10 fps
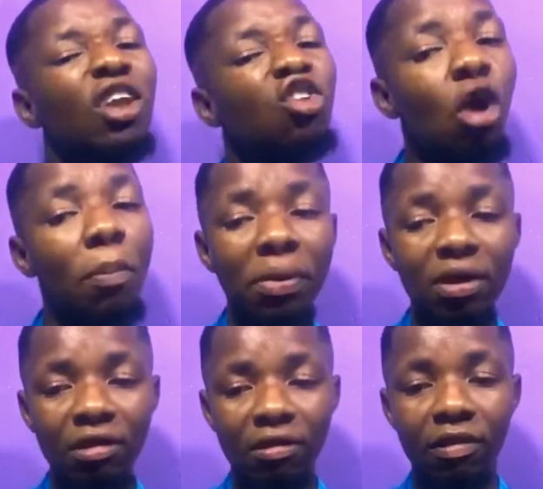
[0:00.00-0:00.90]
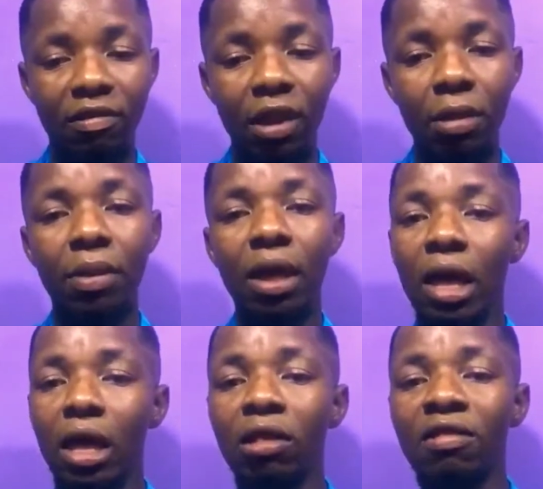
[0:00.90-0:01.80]
The operating system,
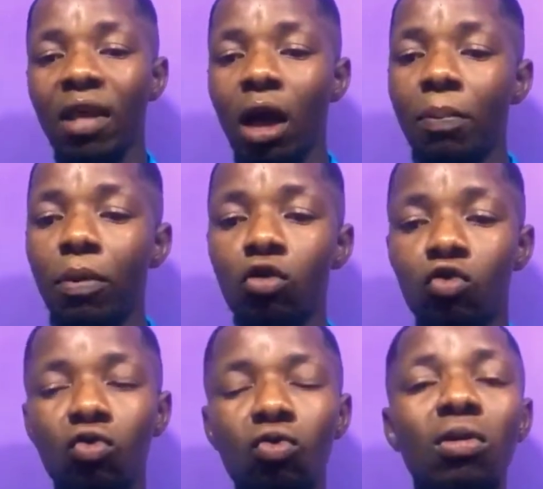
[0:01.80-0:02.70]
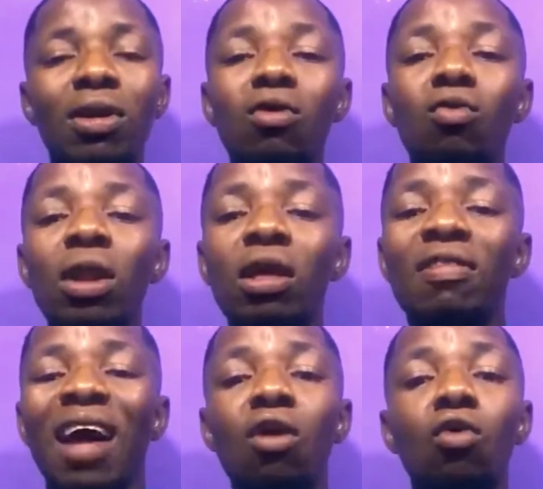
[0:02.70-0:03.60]
it helps us to regulate
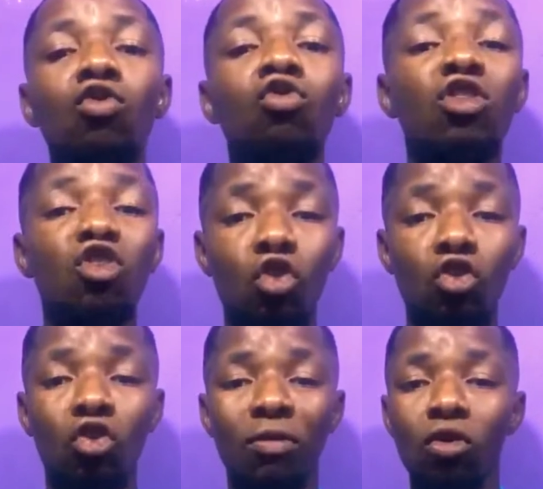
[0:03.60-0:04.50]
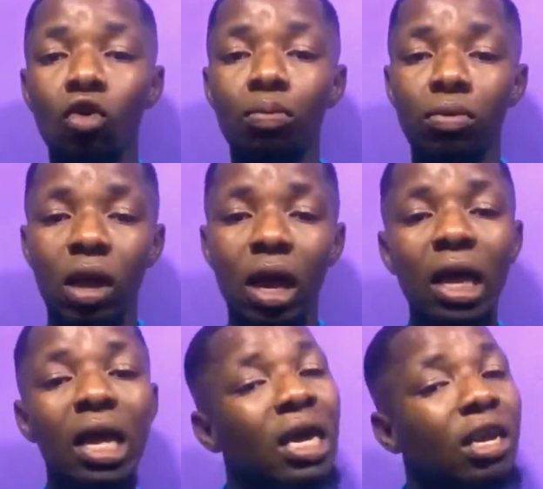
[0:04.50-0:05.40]
and control the resources of a computer.
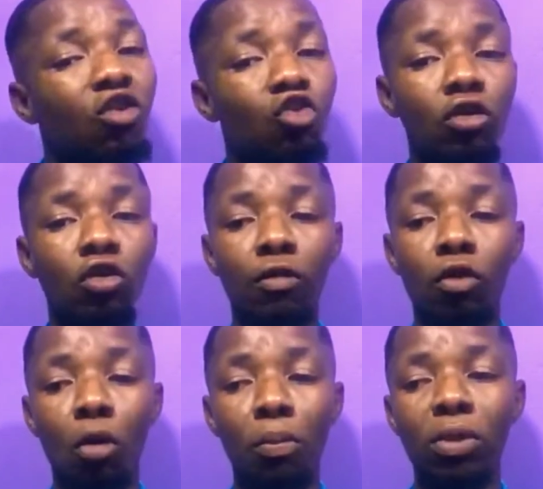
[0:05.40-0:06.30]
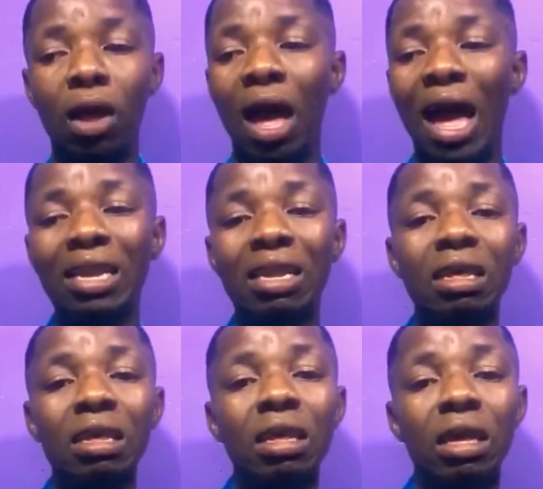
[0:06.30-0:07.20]
These resources of the computer are
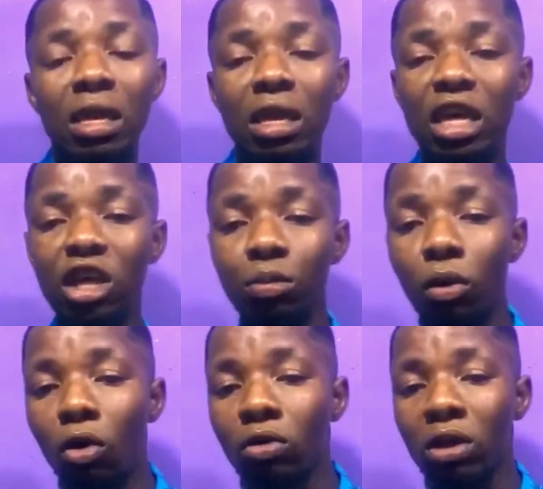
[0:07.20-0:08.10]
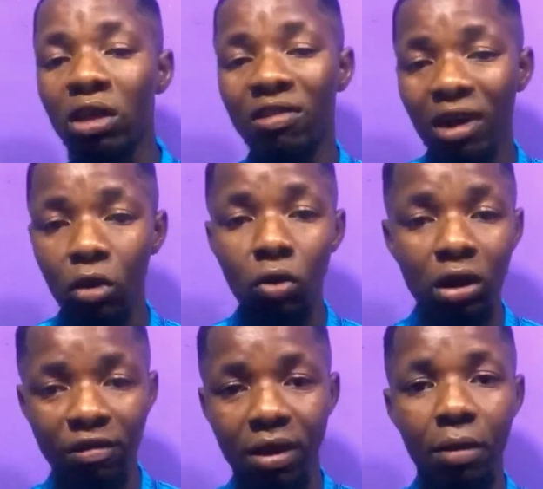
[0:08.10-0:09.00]
the keyboard, it
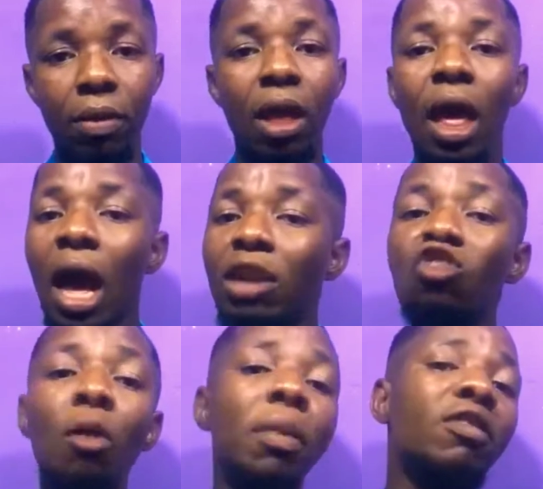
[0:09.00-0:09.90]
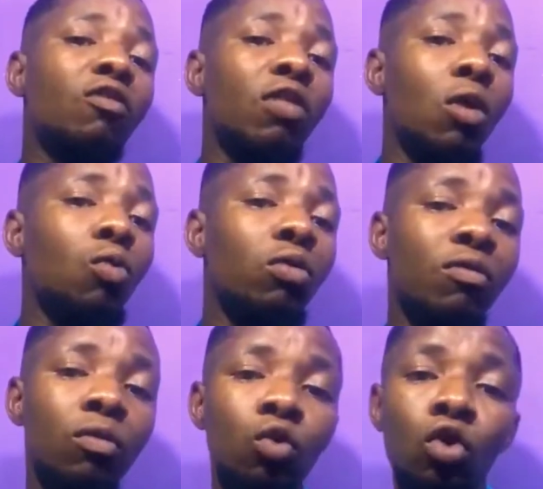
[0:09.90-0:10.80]
regulates them. And this operating system
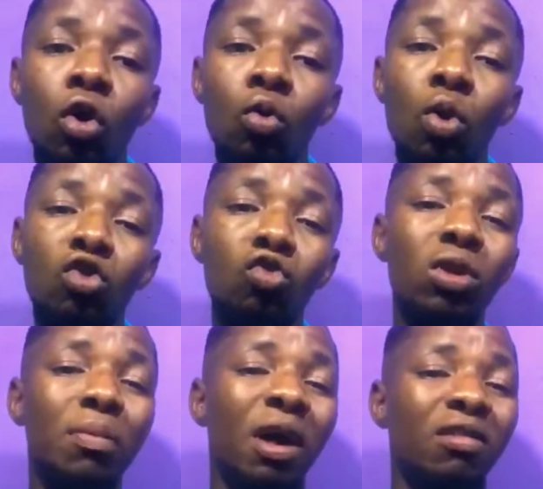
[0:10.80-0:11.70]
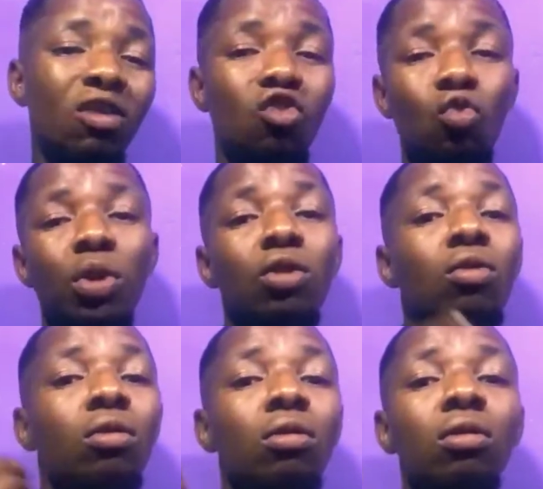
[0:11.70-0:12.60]
we also name as this
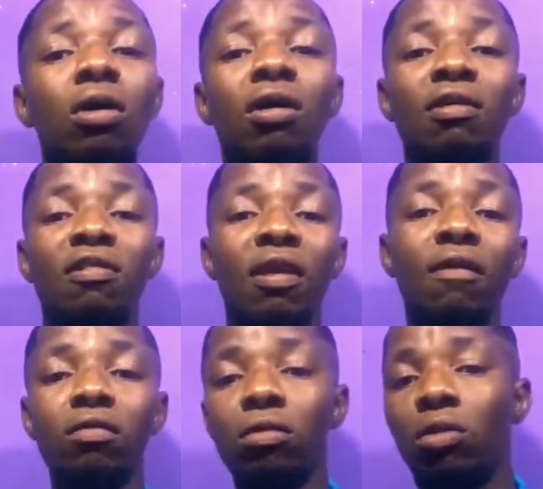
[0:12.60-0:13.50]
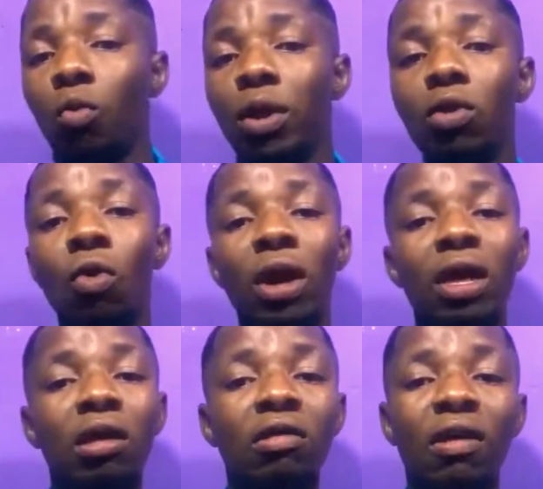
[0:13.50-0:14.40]
Windows 7, Windows
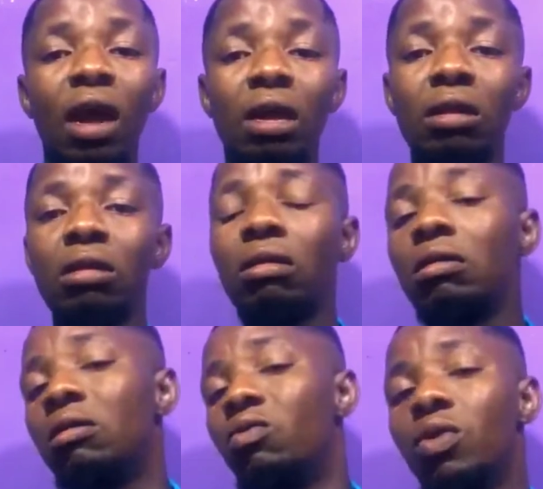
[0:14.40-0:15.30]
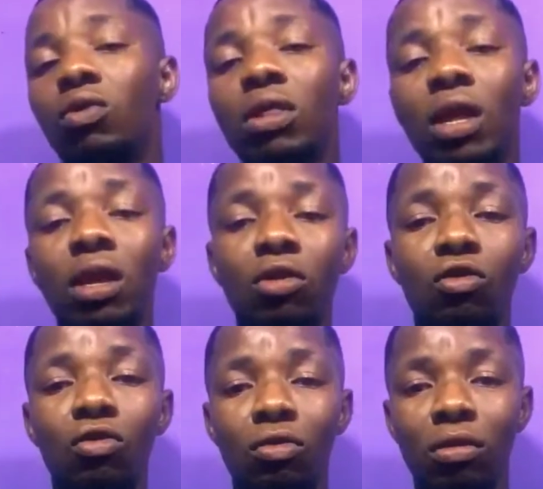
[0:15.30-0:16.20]
8, and Windows 10 also.